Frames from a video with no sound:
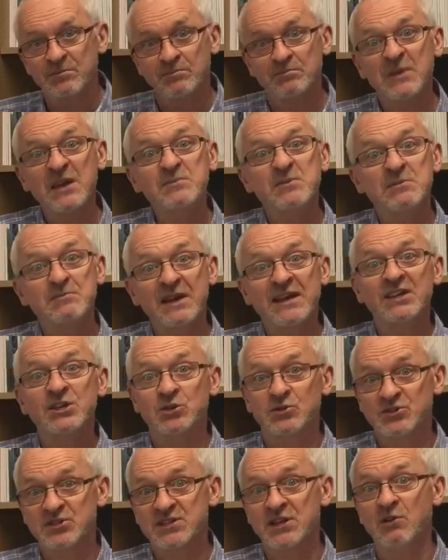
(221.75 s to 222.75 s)
Maybe make
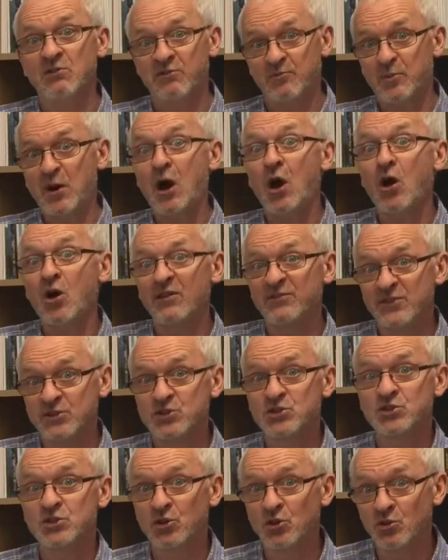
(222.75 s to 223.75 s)
yourself part of the
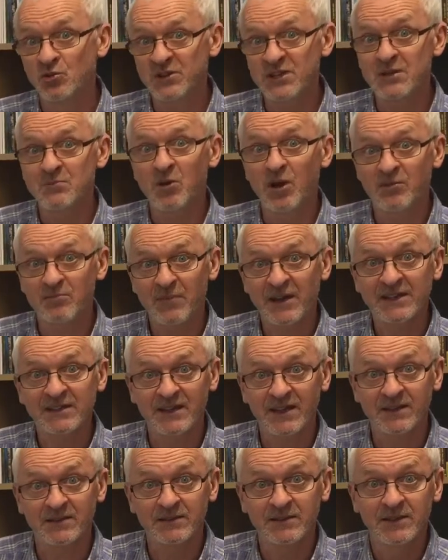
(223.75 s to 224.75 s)
story. You might make
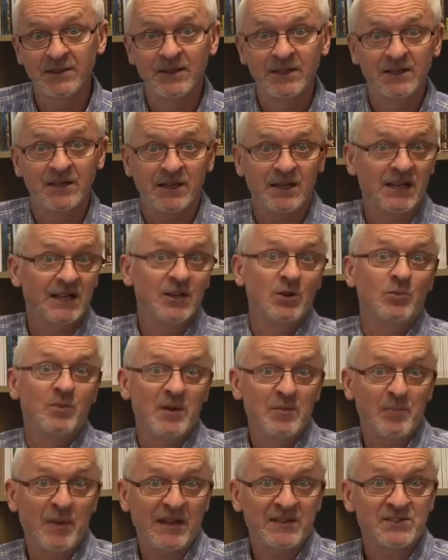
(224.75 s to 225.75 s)
that a little
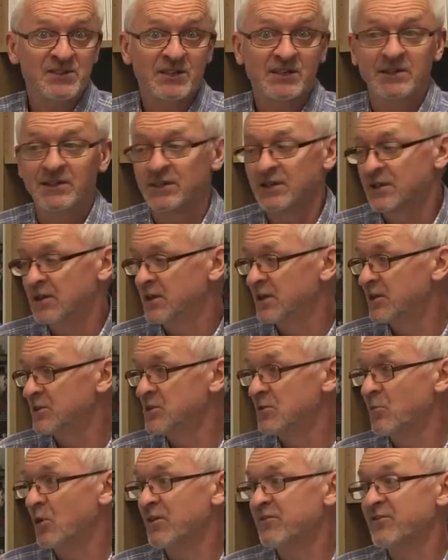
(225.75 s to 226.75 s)
bit better uh,
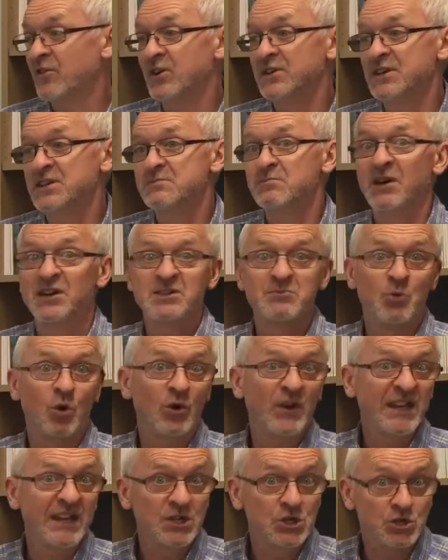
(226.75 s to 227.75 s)
you might find it's much
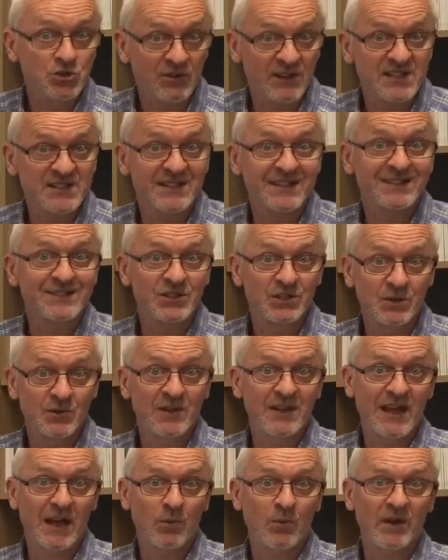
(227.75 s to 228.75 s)
more interesting to do
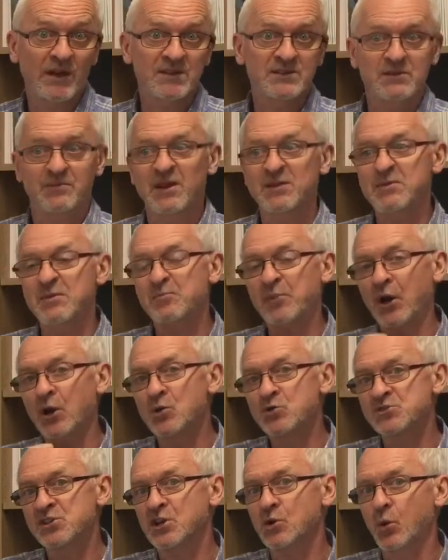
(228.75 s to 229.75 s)
it that way. So maybe
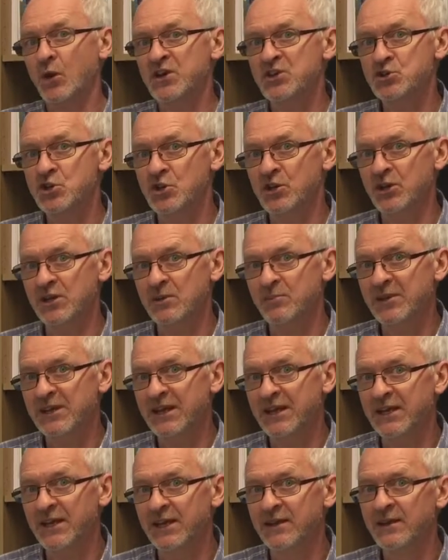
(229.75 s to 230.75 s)
pose a question at the
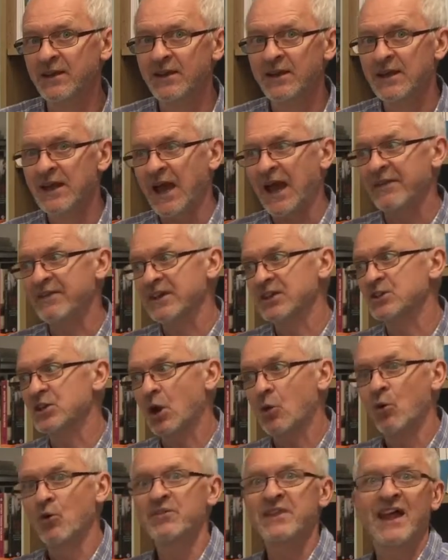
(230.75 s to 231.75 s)
beginning and then
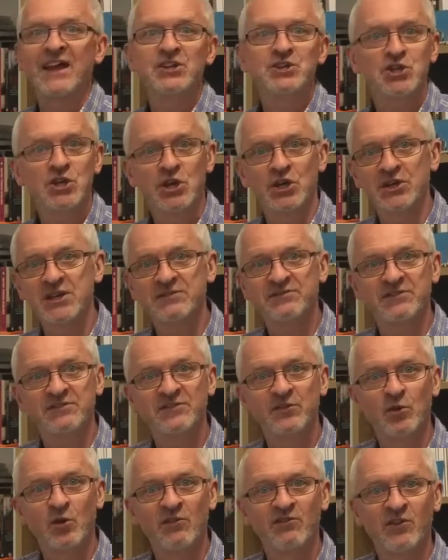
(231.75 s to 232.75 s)
go on that journey for
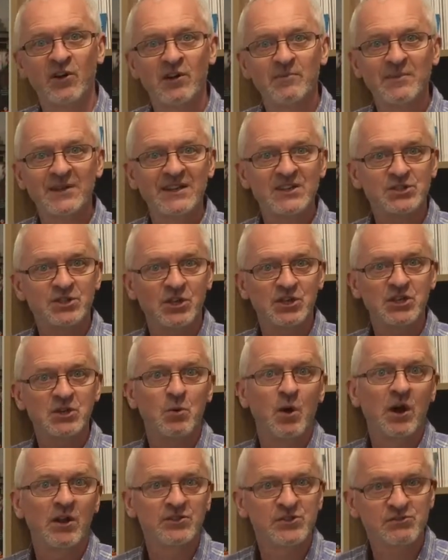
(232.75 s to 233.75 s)
four or five minutes. Can
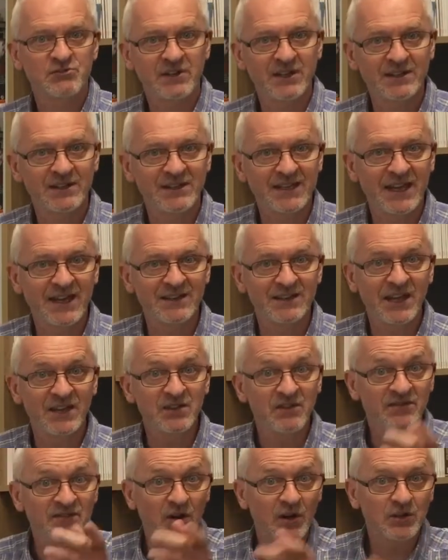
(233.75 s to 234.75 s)
you answer it at the end?
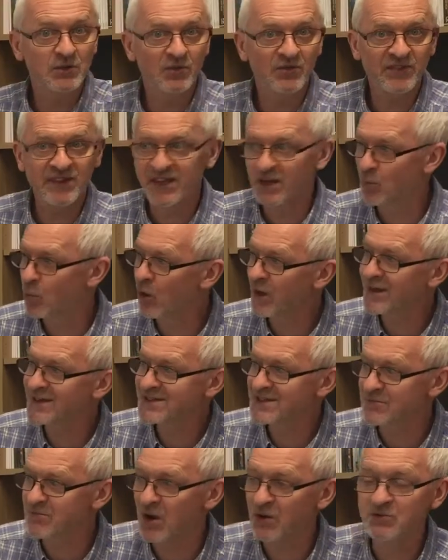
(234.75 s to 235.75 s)
And the final thing, what
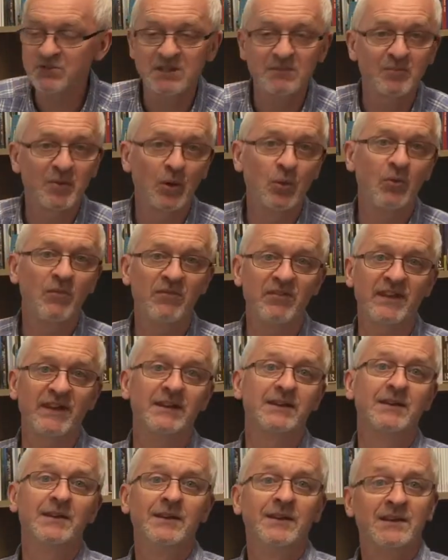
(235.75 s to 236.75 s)
is the most important
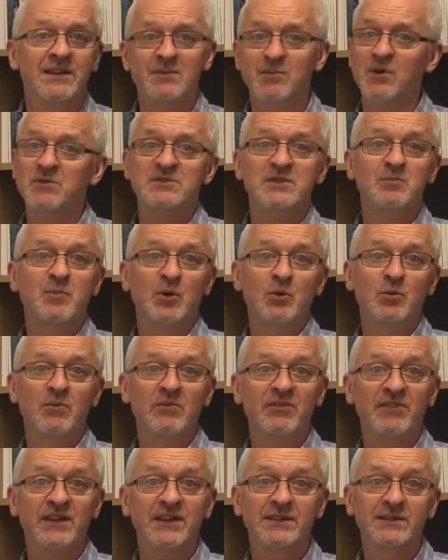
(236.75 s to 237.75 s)
thing? The most
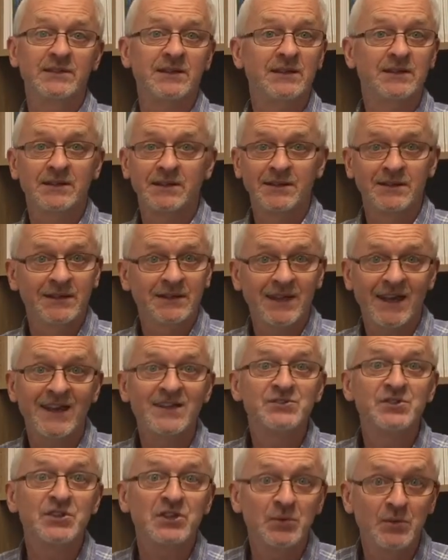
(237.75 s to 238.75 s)
important thing, yeah,
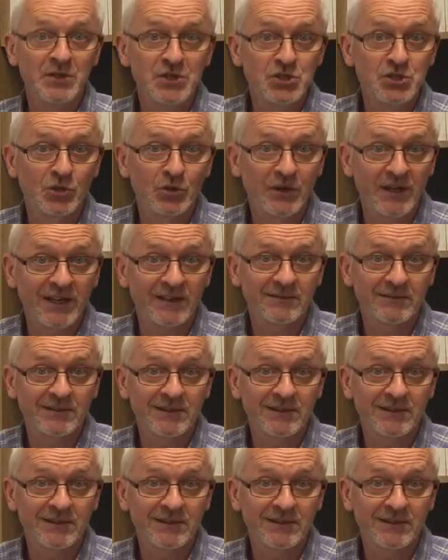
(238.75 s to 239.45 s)
is that you enjoy it.